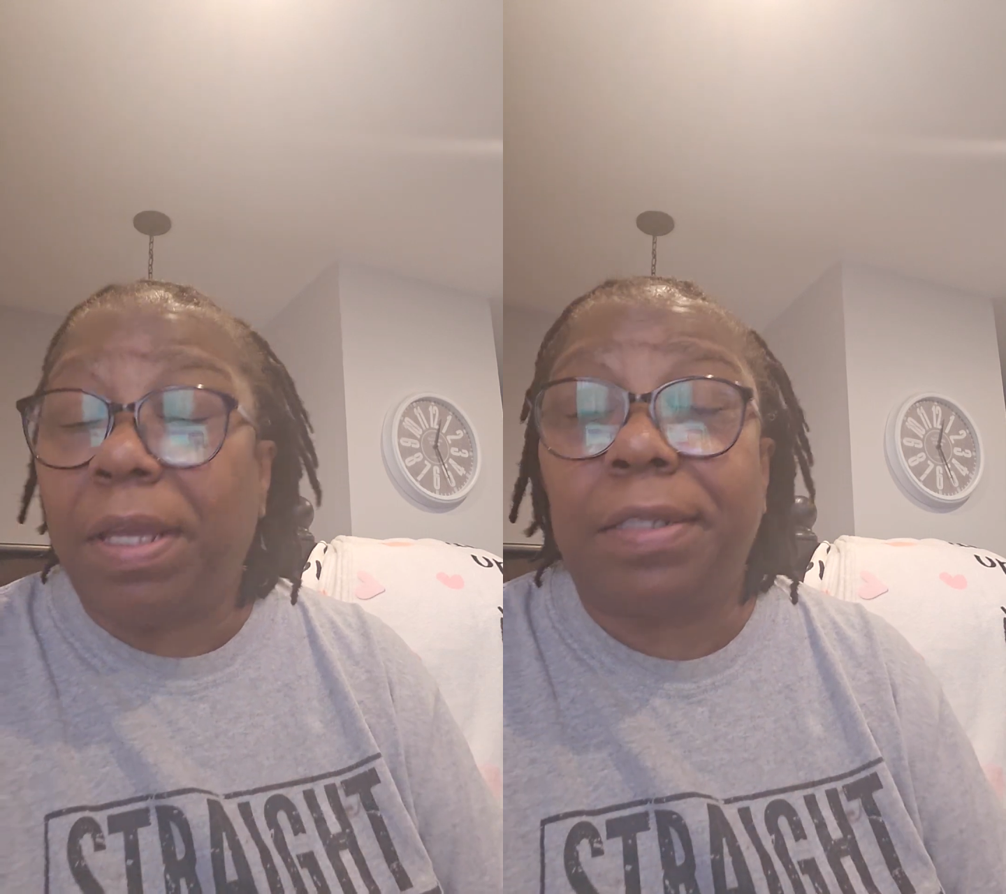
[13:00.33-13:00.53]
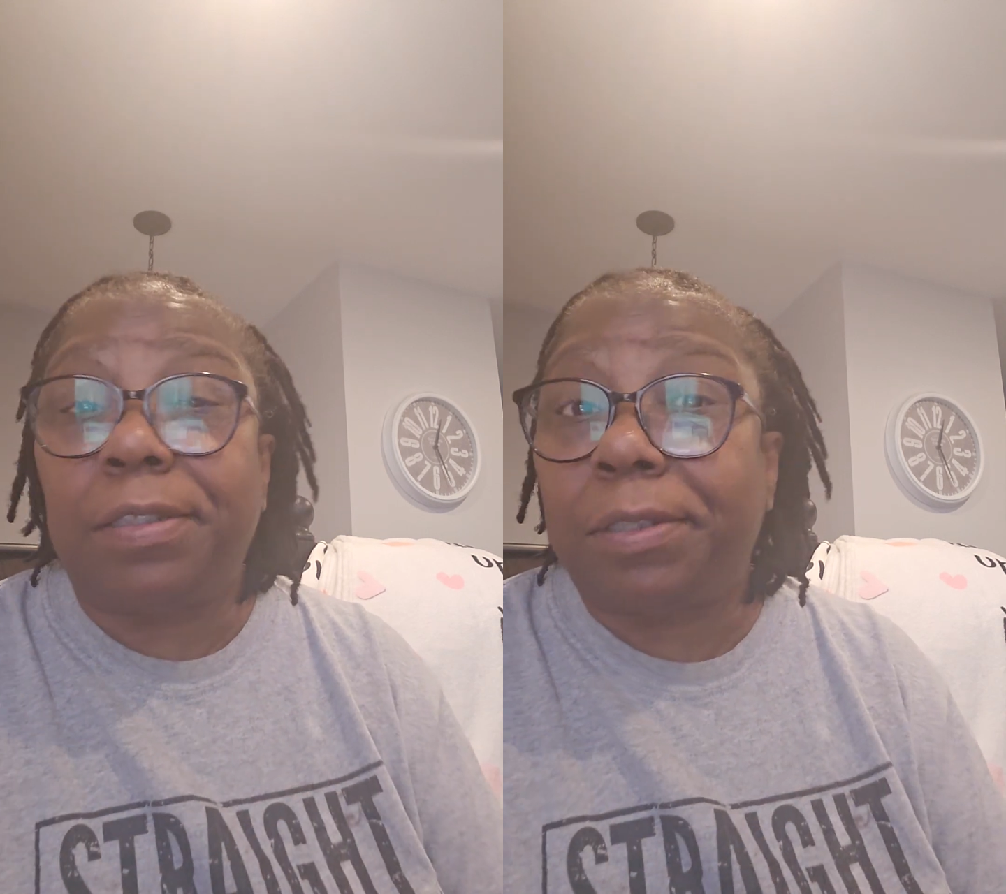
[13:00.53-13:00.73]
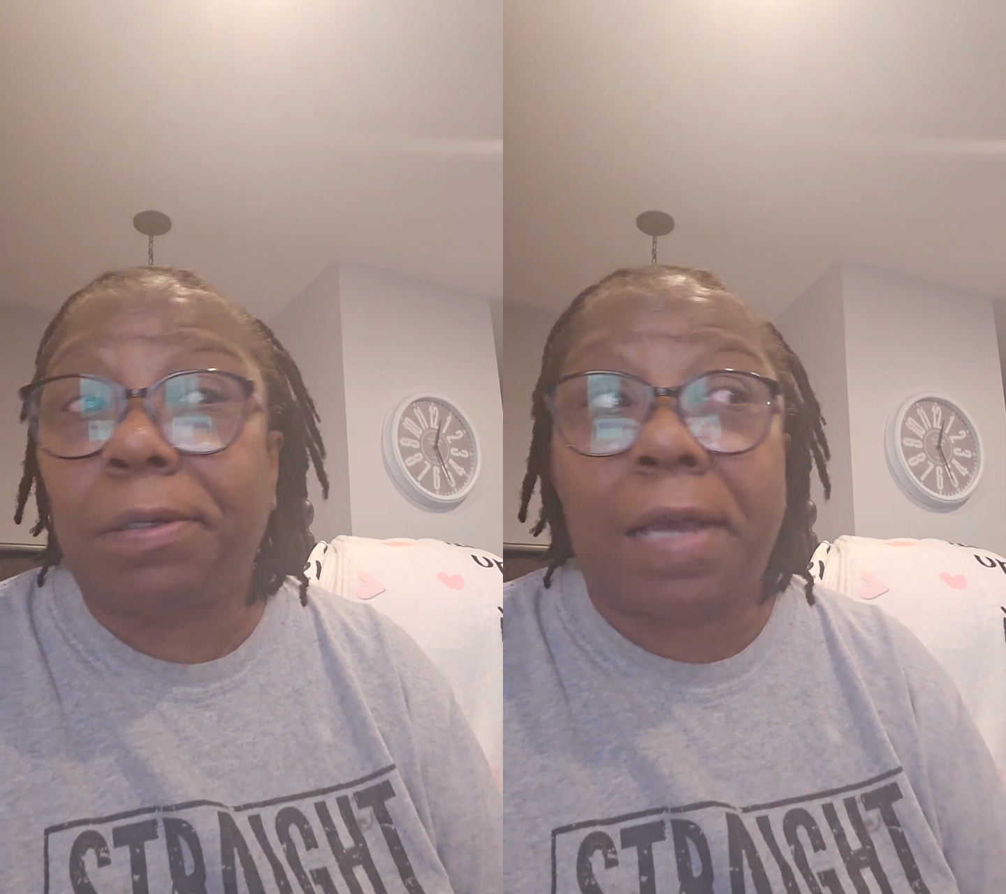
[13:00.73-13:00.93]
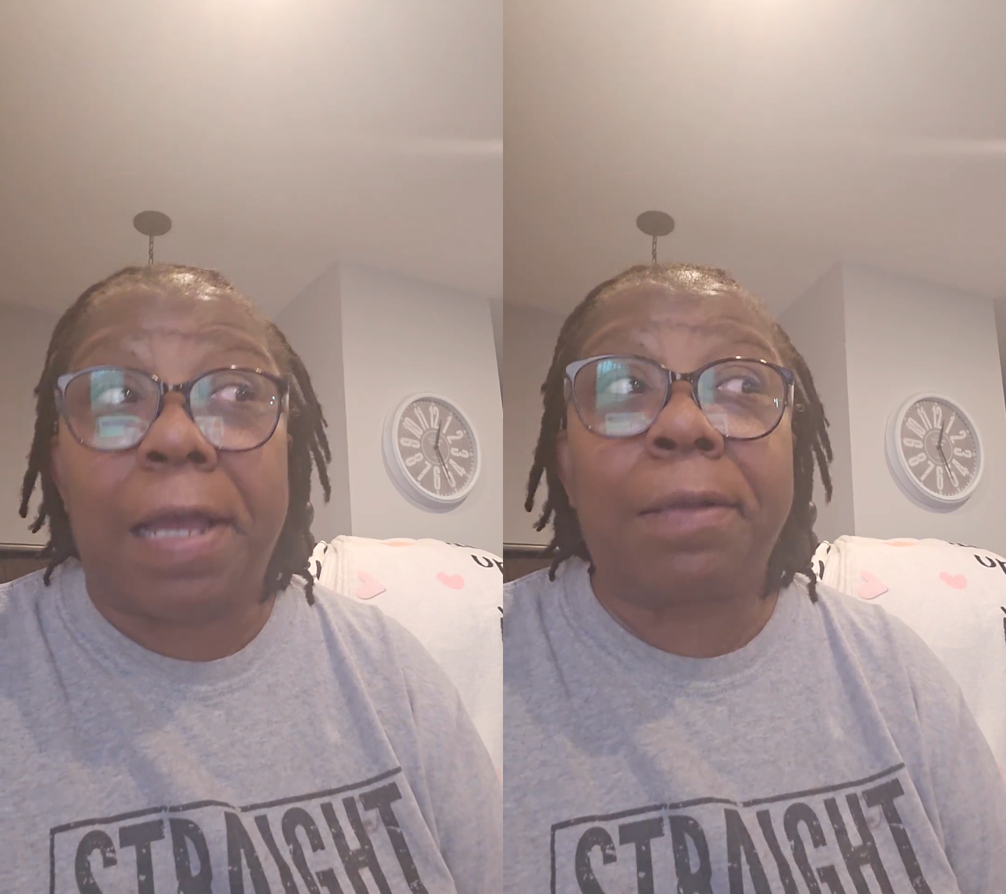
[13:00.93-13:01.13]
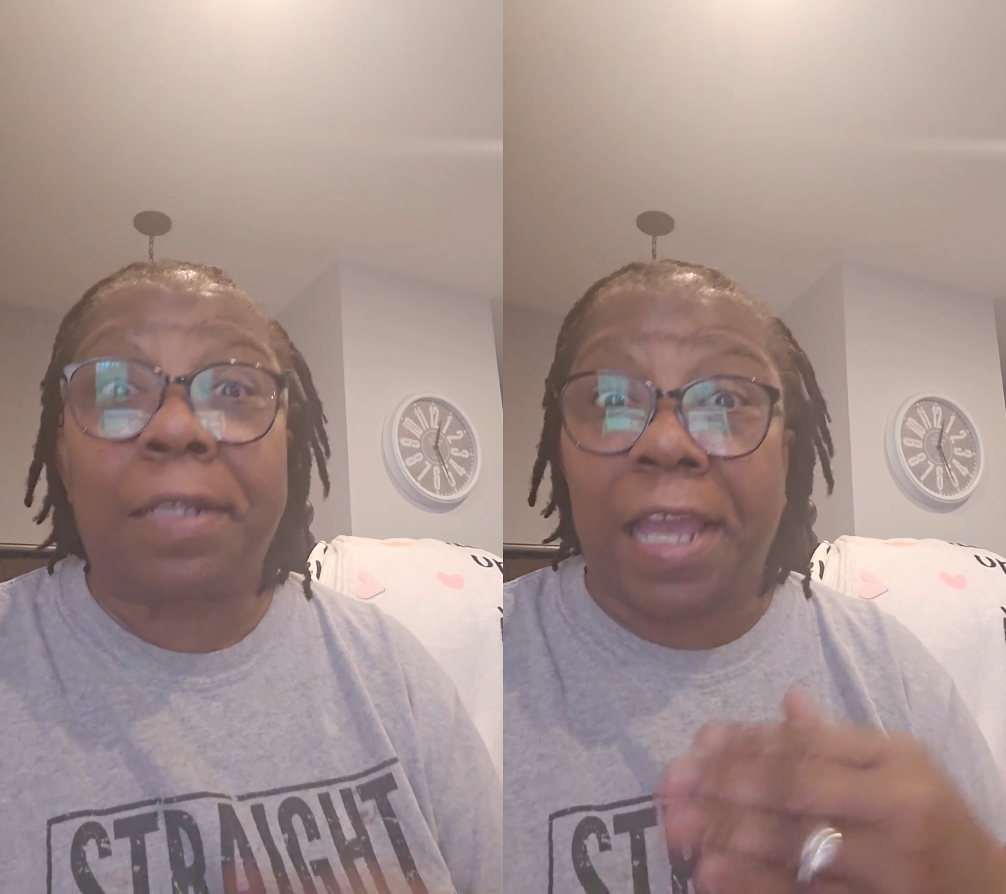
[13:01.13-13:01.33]
But, you know,
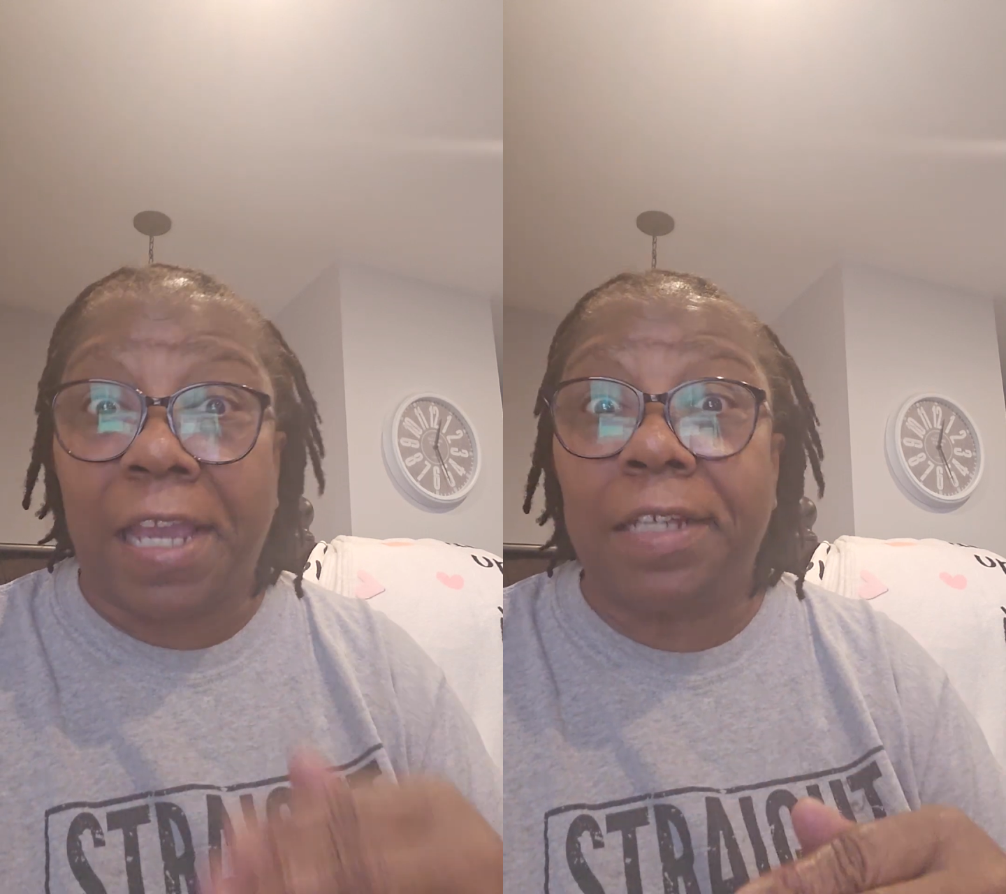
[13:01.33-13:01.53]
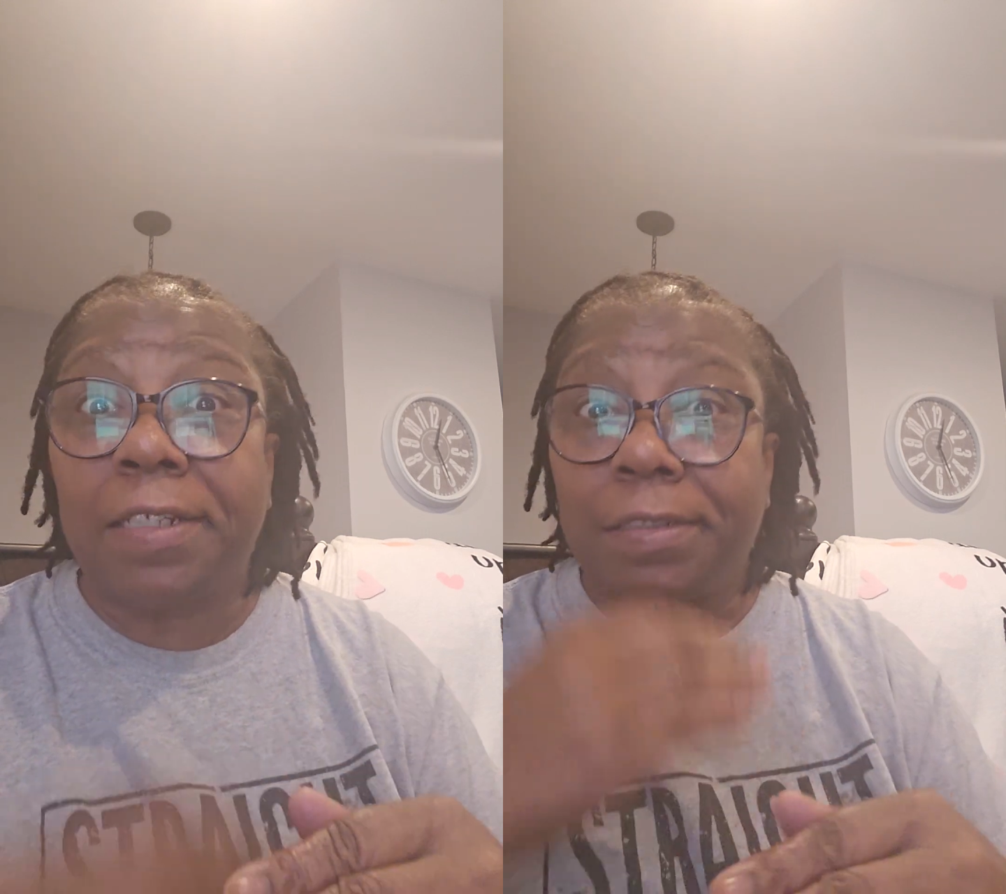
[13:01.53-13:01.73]
I gained